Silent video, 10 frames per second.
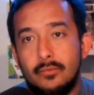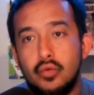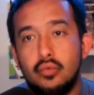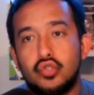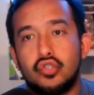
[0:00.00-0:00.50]

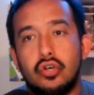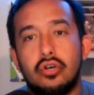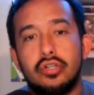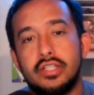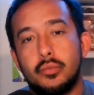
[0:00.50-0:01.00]
you
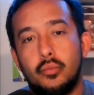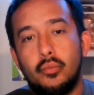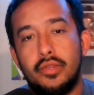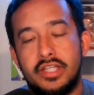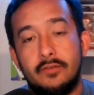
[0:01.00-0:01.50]
saw just
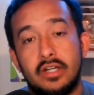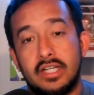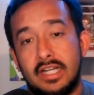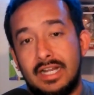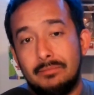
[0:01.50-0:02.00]
the different
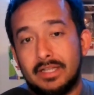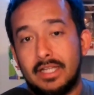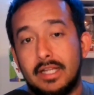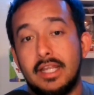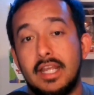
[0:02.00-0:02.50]
dynamic
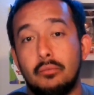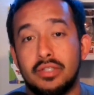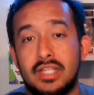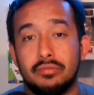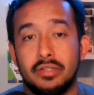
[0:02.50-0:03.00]
that he
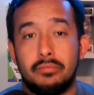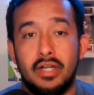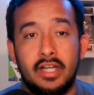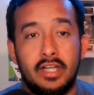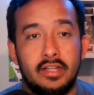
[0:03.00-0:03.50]
was able to
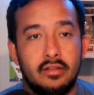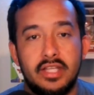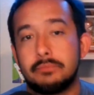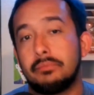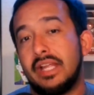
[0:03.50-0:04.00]
bring in,
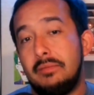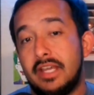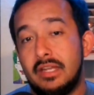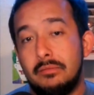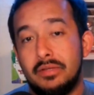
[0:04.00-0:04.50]
his
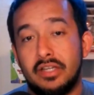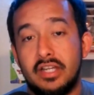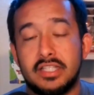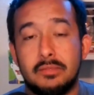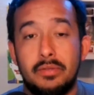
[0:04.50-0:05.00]
playmaking
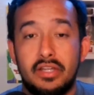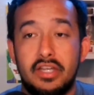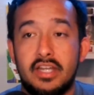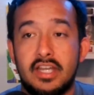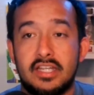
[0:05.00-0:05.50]
ability, his
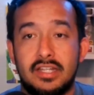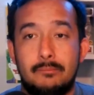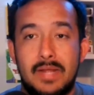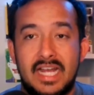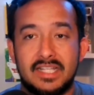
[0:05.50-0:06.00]
ability to get to the
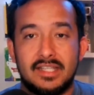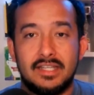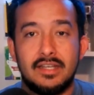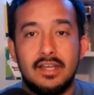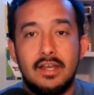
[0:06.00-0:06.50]

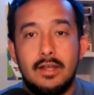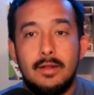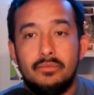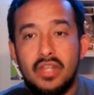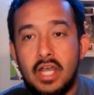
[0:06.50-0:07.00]
basket
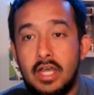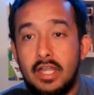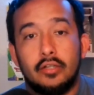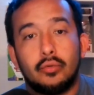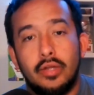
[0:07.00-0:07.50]

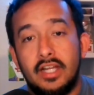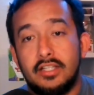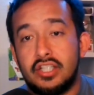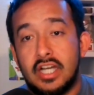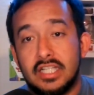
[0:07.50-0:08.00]
and
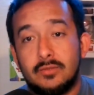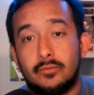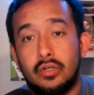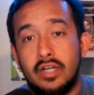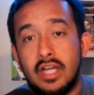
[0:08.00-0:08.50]
create shots
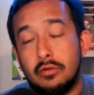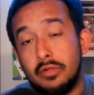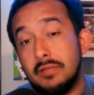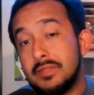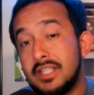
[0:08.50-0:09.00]
for not
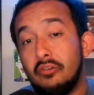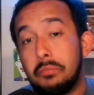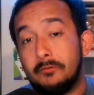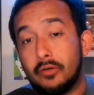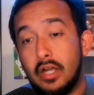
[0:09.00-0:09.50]
only himself,
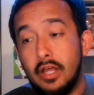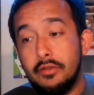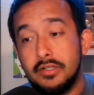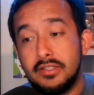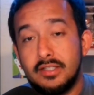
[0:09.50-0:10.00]
but for
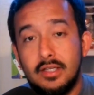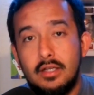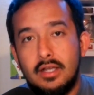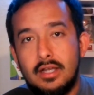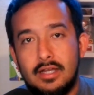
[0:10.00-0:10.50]
others.
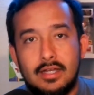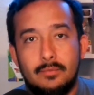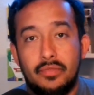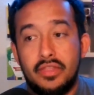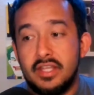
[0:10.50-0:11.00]

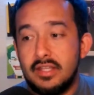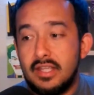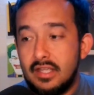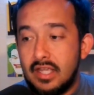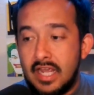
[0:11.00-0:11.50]

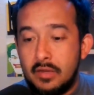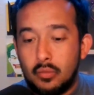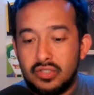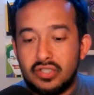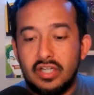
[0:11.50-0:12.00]
And
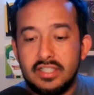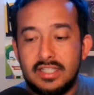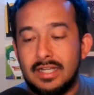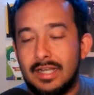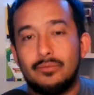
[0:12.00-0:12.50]
we're starting to
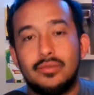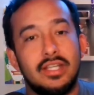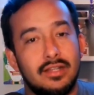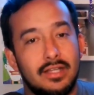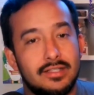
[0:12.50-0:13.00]
see, and I've
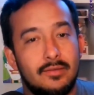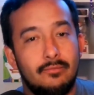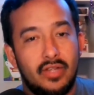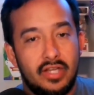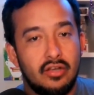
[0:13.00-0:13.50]
seen like
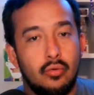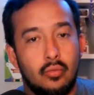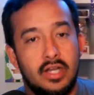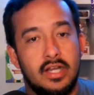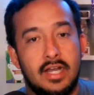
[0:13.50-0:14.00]
some video,
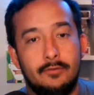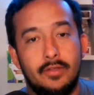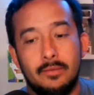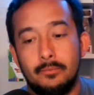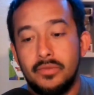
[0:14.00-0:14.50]
whatnot, of
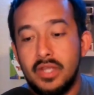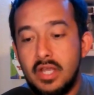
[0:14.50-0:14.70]
him